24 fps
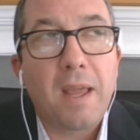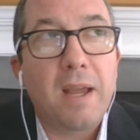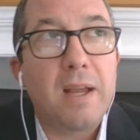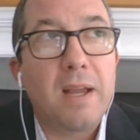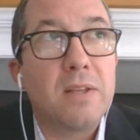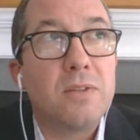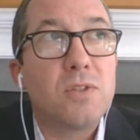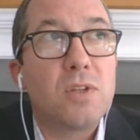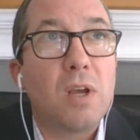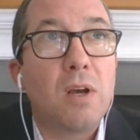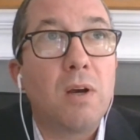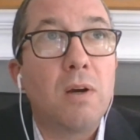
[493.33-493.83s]

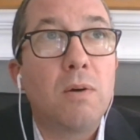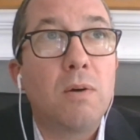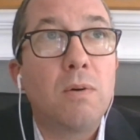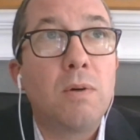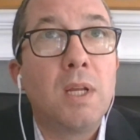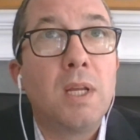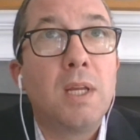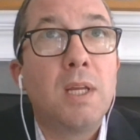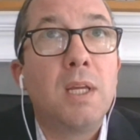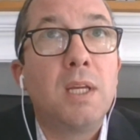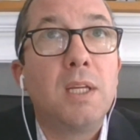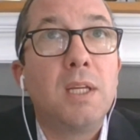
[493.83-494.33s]
And so,
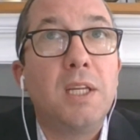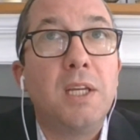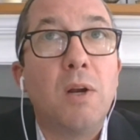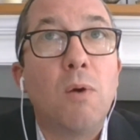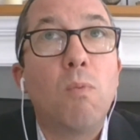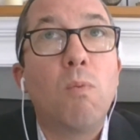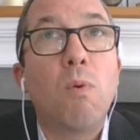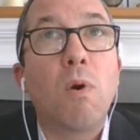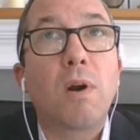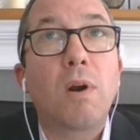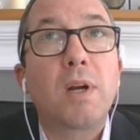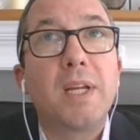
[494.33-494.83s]
you know,
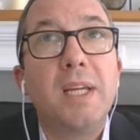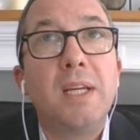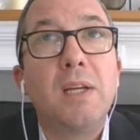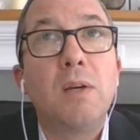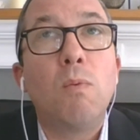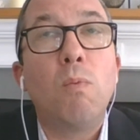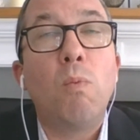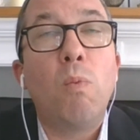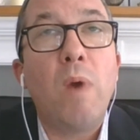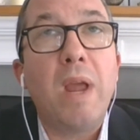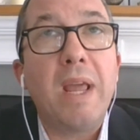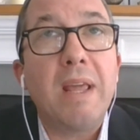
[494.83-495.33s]

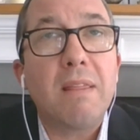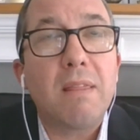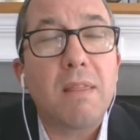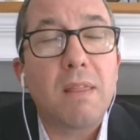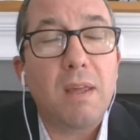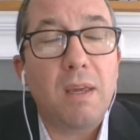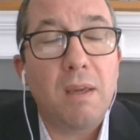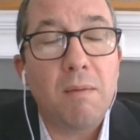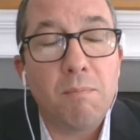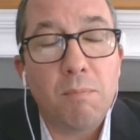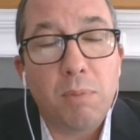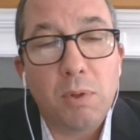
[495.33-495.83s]
working with
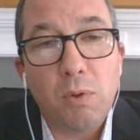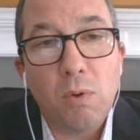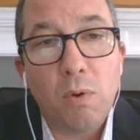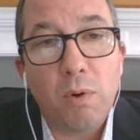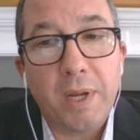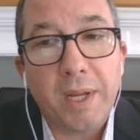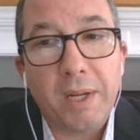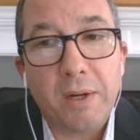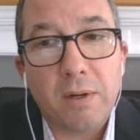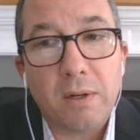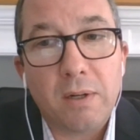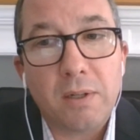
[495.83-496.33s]

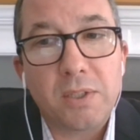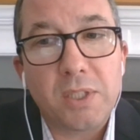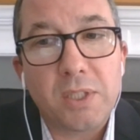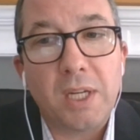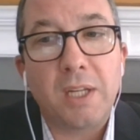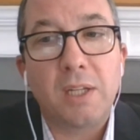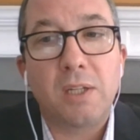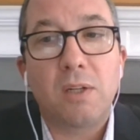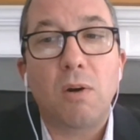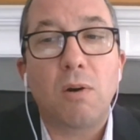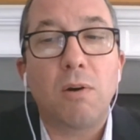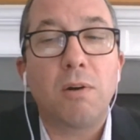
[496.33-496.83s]
employers and
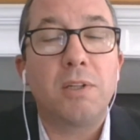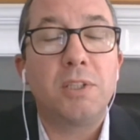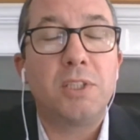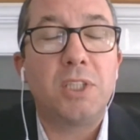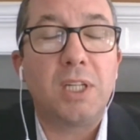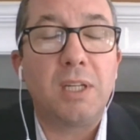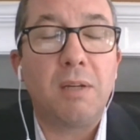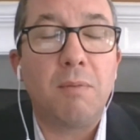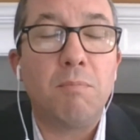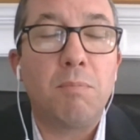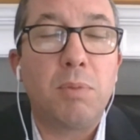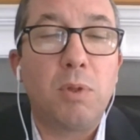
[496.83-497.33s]

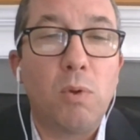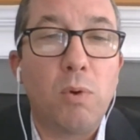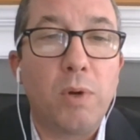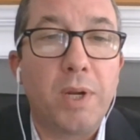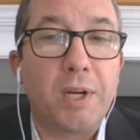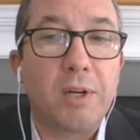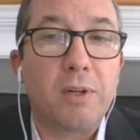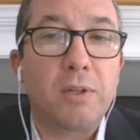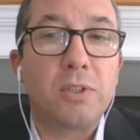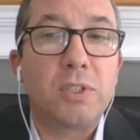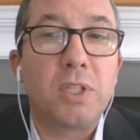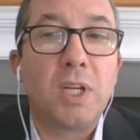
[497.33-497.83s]
encouraging
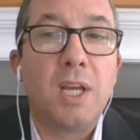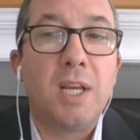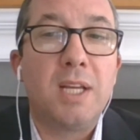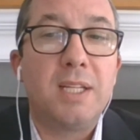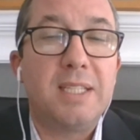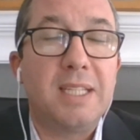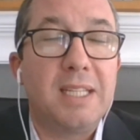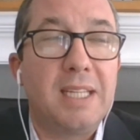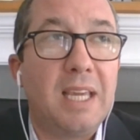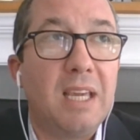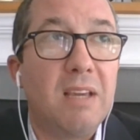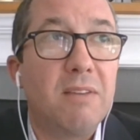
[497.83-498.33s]
employers
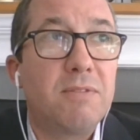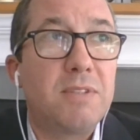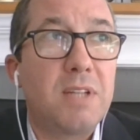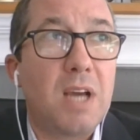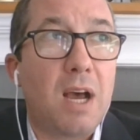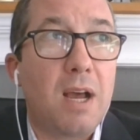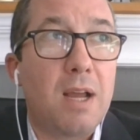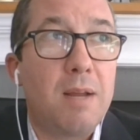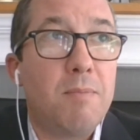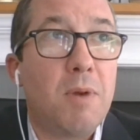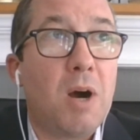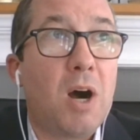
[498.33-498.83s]
to give
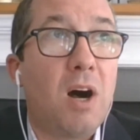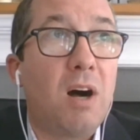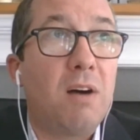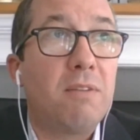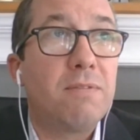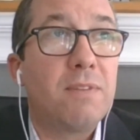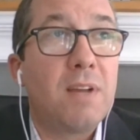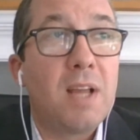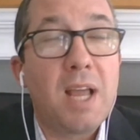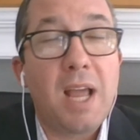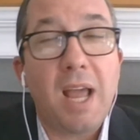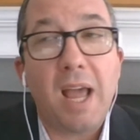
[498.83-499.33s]
time
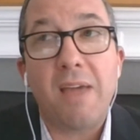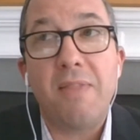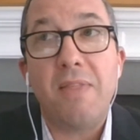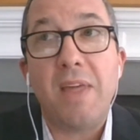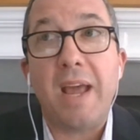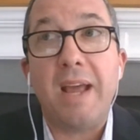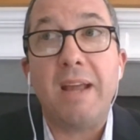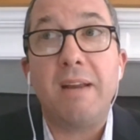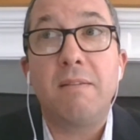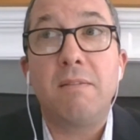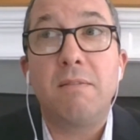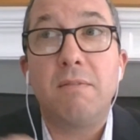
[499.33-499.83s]
off, and
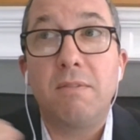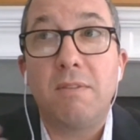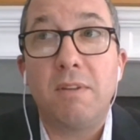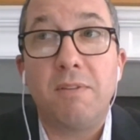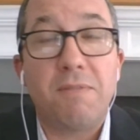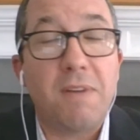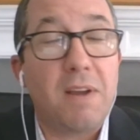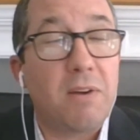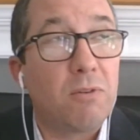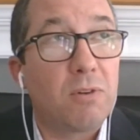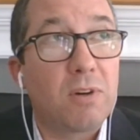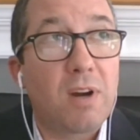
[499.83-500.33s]
then the
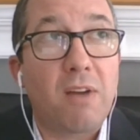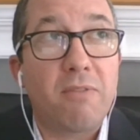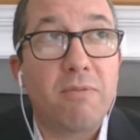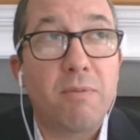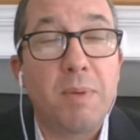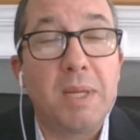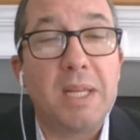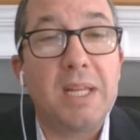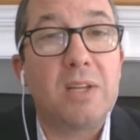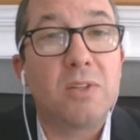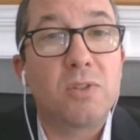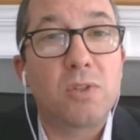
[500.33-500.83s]
federal
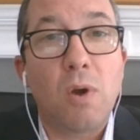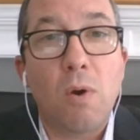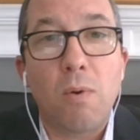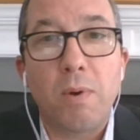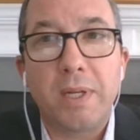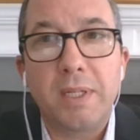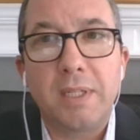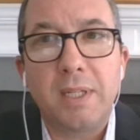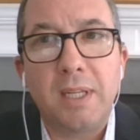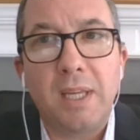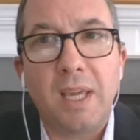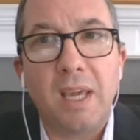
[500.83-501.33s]
government is
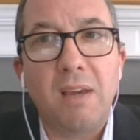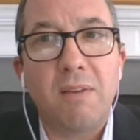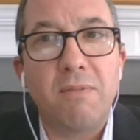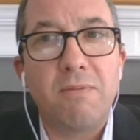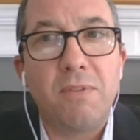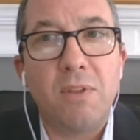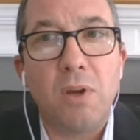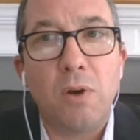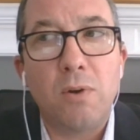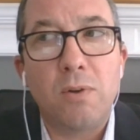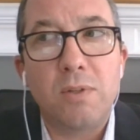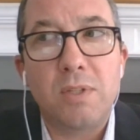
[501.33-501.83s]
going to
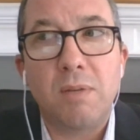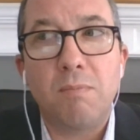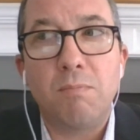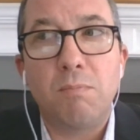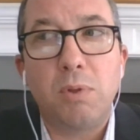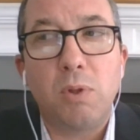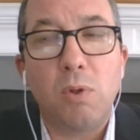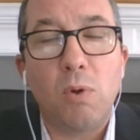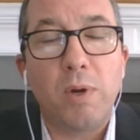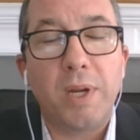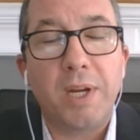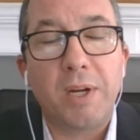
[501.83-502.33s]
give those
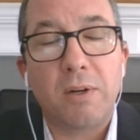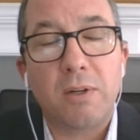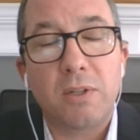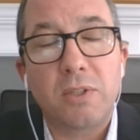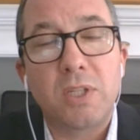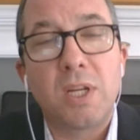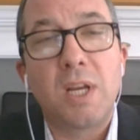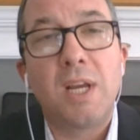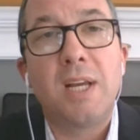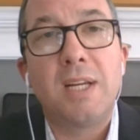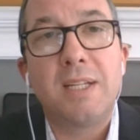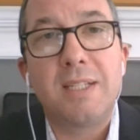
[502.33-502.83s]

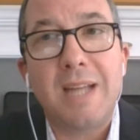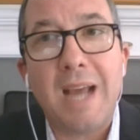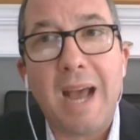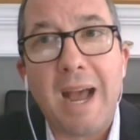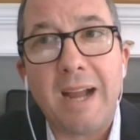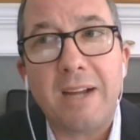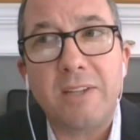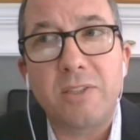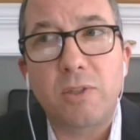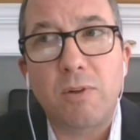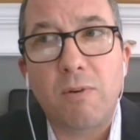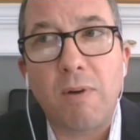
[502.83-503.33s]
employers
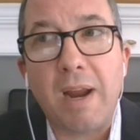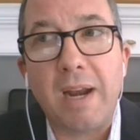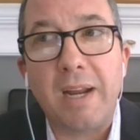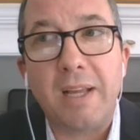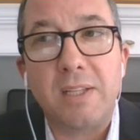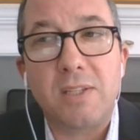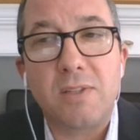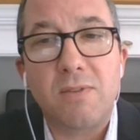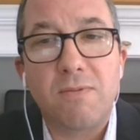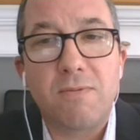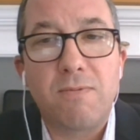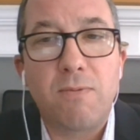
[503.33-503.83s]
tax
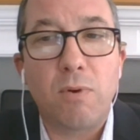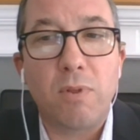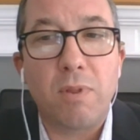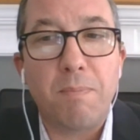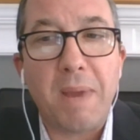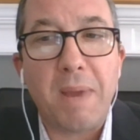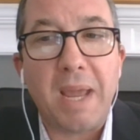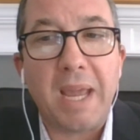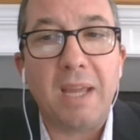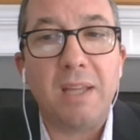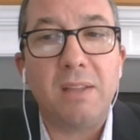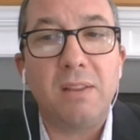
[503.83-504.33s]
credits for the
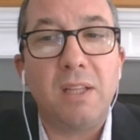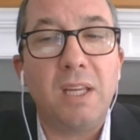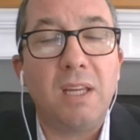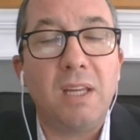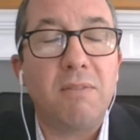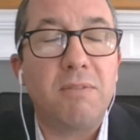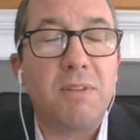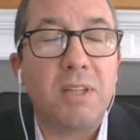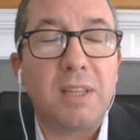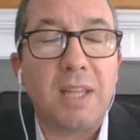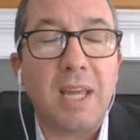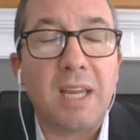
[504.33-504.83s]
paid
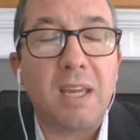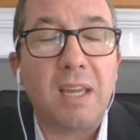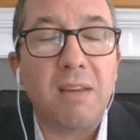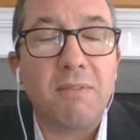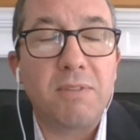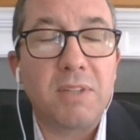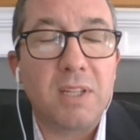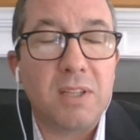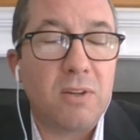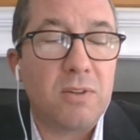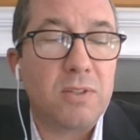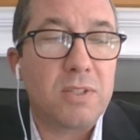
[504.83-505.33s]
leave that they give
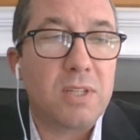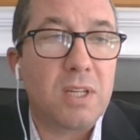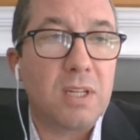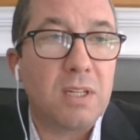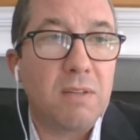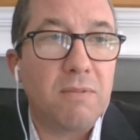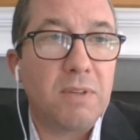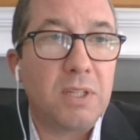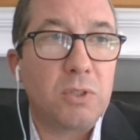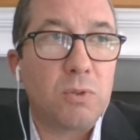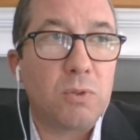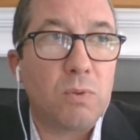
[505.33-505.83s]
to those
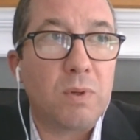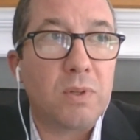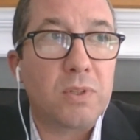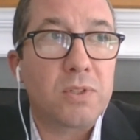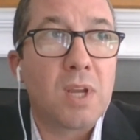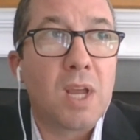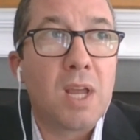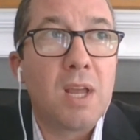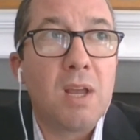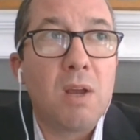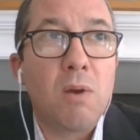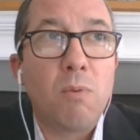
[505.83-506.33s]
individuals.
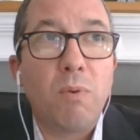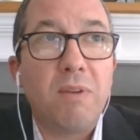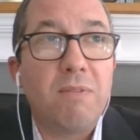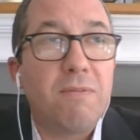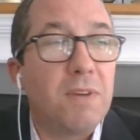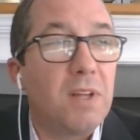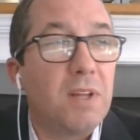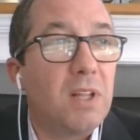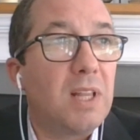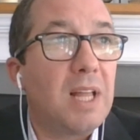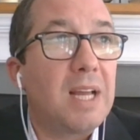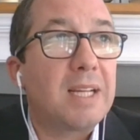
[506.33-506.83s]
We
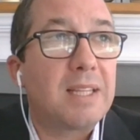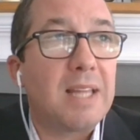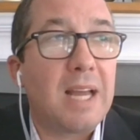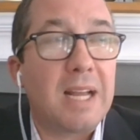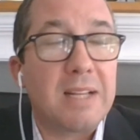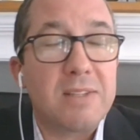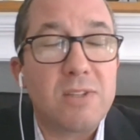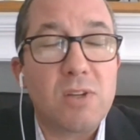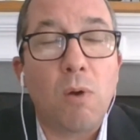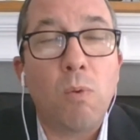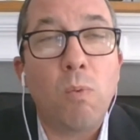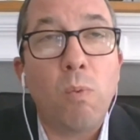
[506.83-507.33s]
feel like
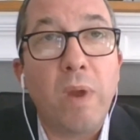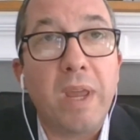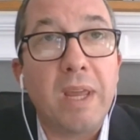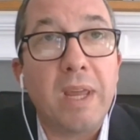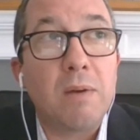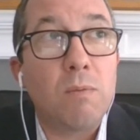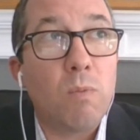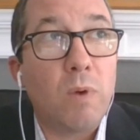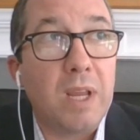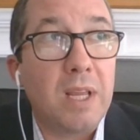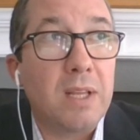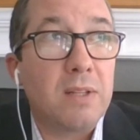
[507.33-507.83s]
that's a
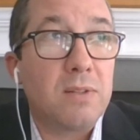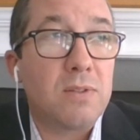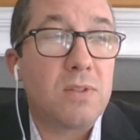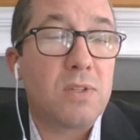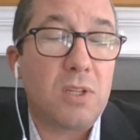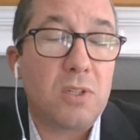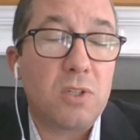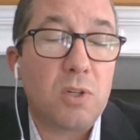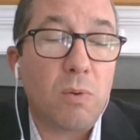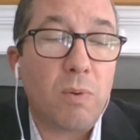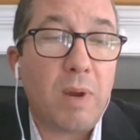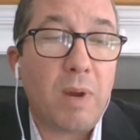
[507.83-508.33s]
win-win
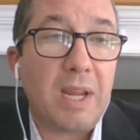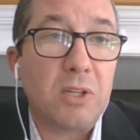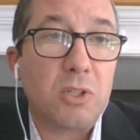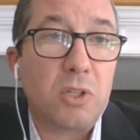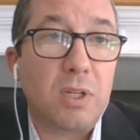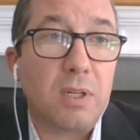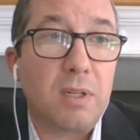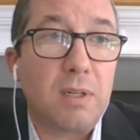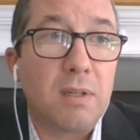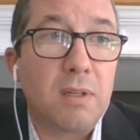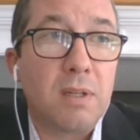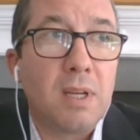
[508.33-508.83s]

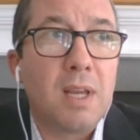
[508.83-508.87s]
situation.